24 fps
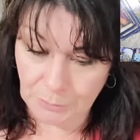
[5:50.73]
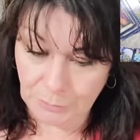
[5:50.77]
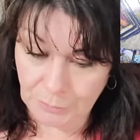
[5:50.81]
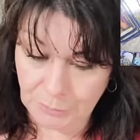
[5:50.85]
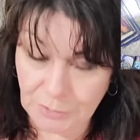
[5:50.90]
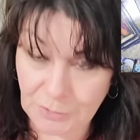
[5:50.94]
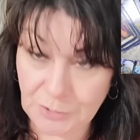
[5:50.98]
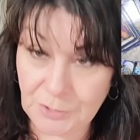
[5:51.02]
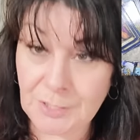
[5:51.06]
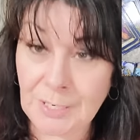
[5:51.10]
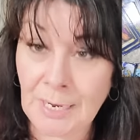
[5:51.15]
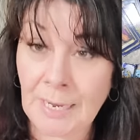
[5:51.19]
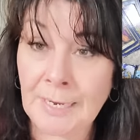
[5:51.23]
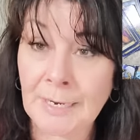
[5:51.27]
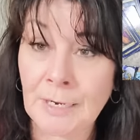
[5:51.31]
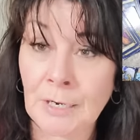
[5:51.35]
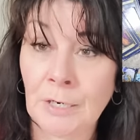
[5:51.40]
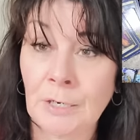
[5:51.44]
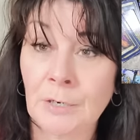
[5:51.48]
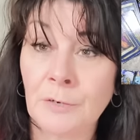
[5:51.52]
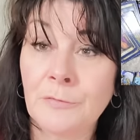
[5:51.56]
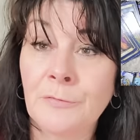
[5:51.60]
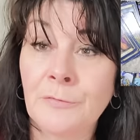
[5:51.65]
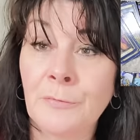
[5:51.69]

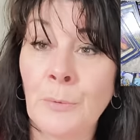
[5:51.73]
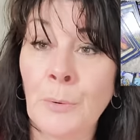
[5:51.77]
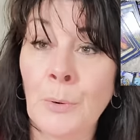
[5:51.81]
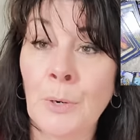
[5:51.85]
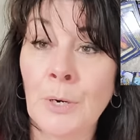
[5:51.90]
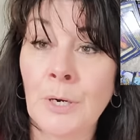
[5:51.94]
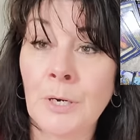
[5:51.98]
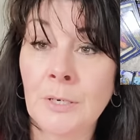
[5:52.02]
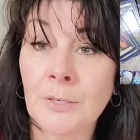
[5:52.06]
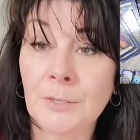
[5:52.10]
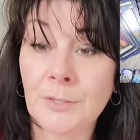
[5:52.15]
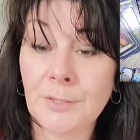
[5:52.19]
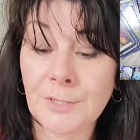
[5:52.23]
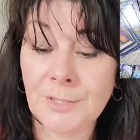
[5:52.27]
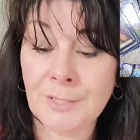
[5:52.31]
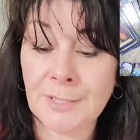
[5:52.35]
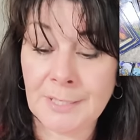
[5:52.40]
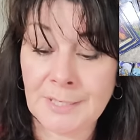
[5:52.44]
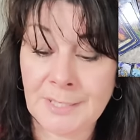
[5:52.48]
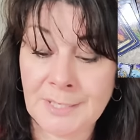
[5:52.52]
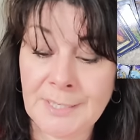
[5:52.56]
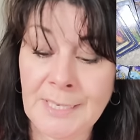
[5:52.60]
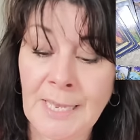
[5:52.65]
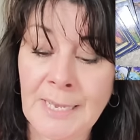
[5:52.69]
desire for
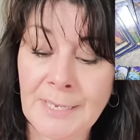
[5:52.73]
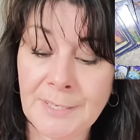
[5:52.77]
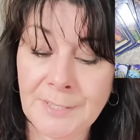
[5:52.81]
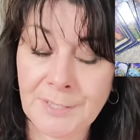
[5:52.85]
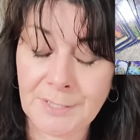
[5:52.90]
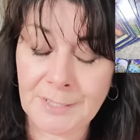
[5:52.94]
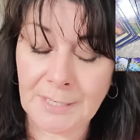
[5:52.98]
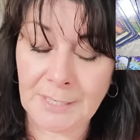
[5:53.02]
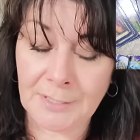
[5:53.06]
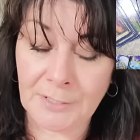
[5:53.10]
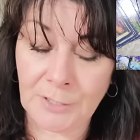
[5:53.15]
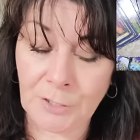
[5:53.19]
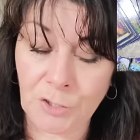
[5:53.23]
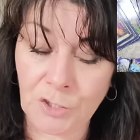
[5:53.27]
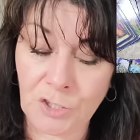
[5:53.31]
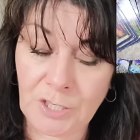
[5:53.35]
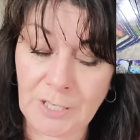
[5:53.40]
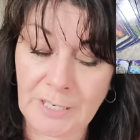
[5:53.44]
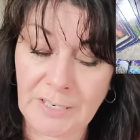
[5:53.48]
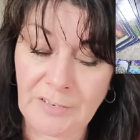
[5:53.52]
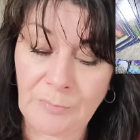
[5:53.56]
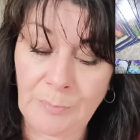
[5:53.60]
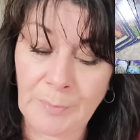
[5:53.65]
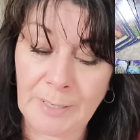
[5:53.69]
success and
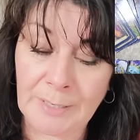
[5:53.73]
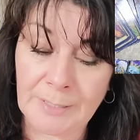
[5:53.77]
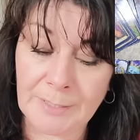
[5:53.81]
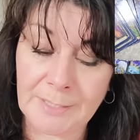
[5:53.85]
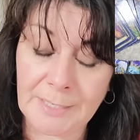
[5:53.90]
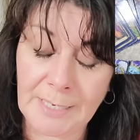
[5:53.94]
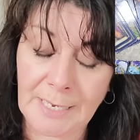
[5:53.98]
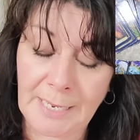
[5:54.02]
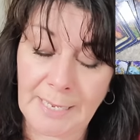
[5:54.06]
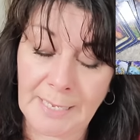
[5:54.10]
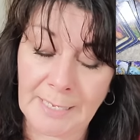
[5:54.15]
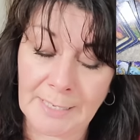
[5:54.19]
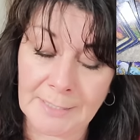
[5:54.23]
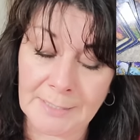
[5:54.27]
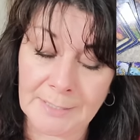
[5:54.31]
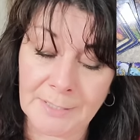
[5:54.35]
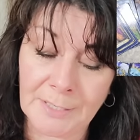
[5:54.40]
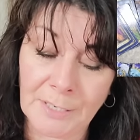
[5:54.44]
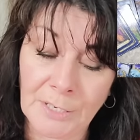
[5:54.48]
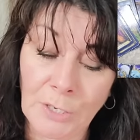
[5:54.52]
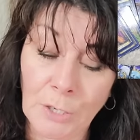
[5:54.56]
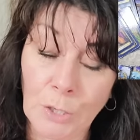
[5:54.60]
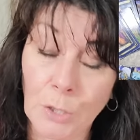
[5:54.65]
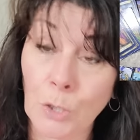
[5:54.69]
achievement and
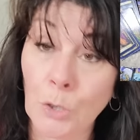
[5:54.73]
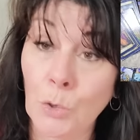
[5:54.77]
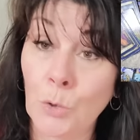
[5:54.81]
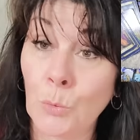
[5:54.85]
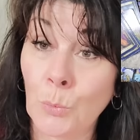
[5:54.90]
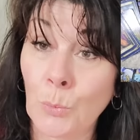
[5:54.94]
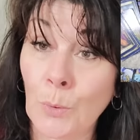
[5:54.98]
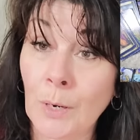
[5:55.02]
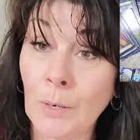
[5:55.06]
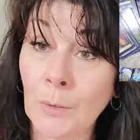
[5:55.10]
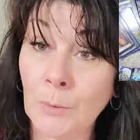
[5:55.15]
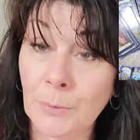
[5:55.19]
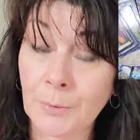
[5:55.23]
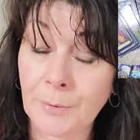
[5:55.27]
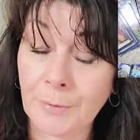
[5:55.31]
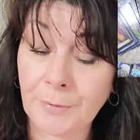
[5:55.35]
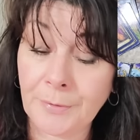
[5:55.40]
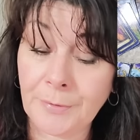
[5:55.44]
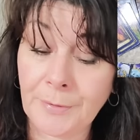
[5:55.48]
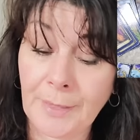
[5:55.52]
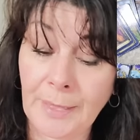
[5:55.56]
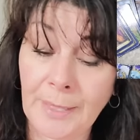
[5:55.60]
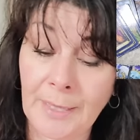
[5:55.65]
growth.